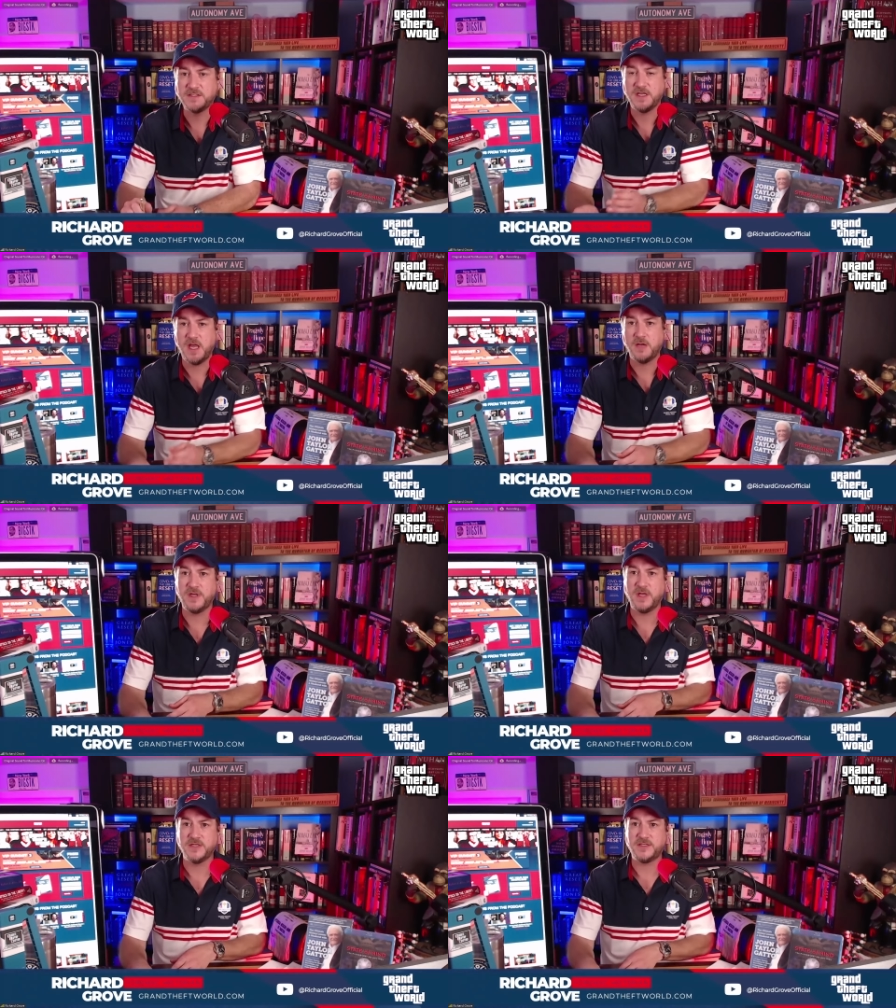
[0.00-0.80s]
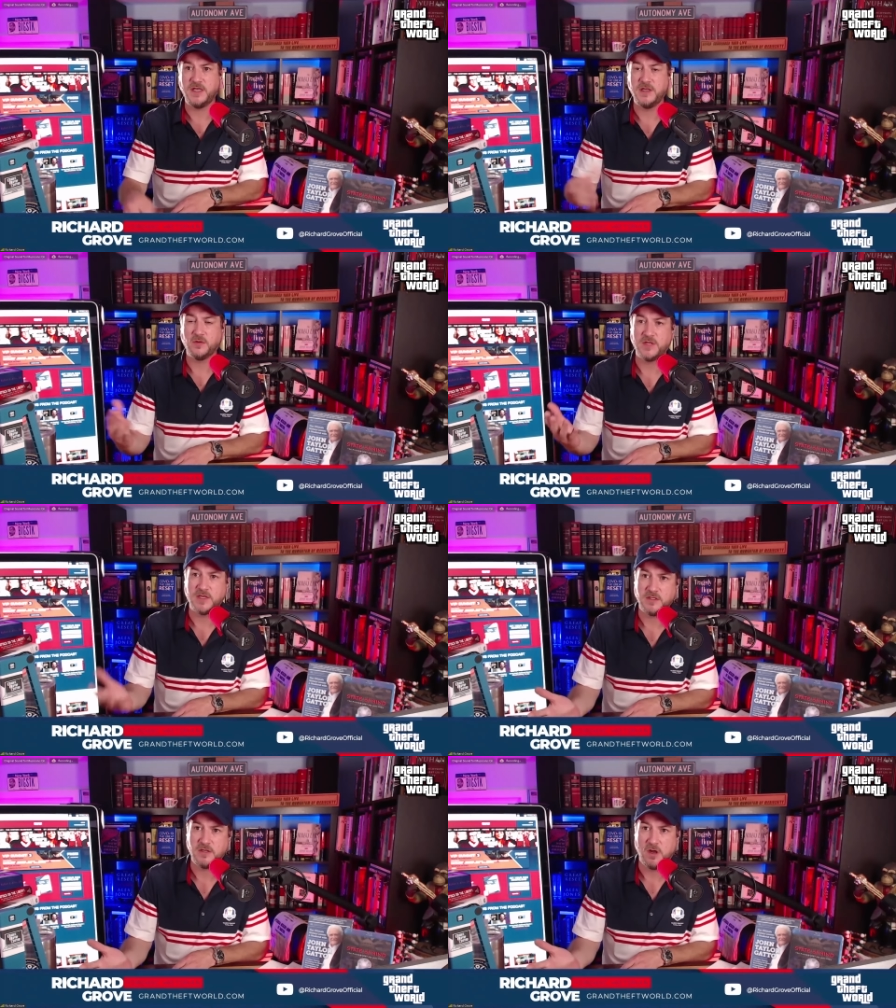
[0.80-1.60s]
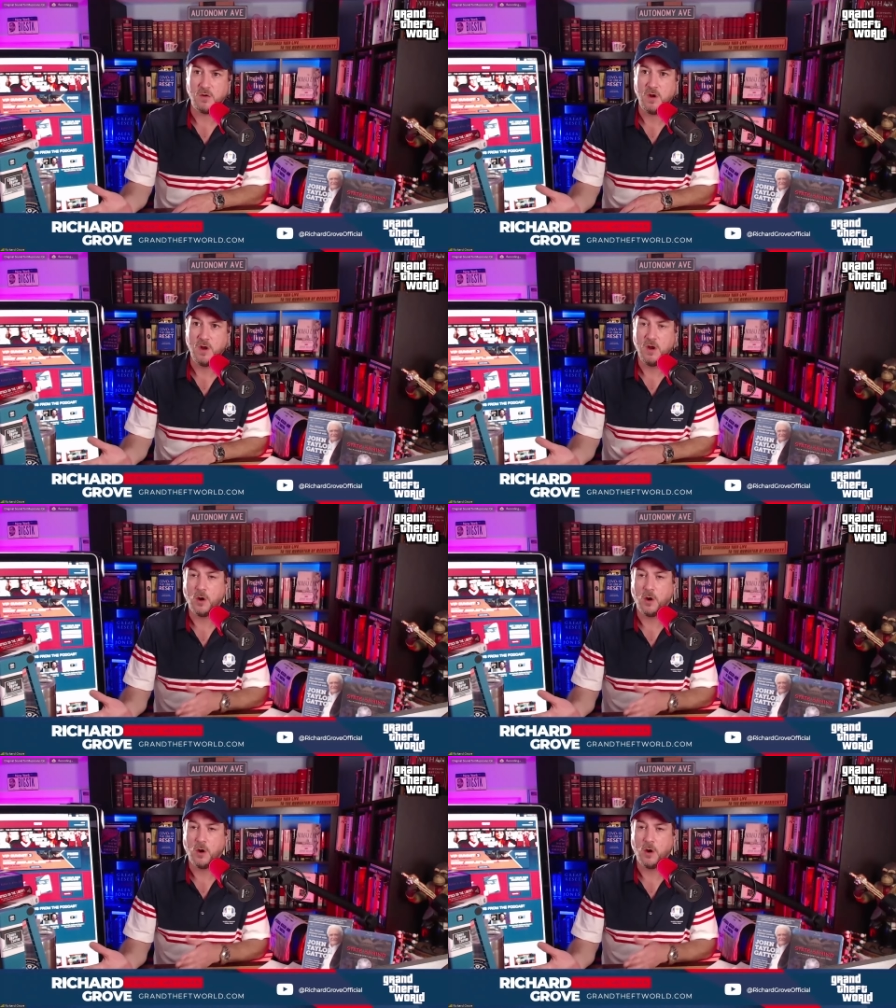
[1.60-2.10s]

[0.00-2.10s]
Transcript: again, because he either doesn't know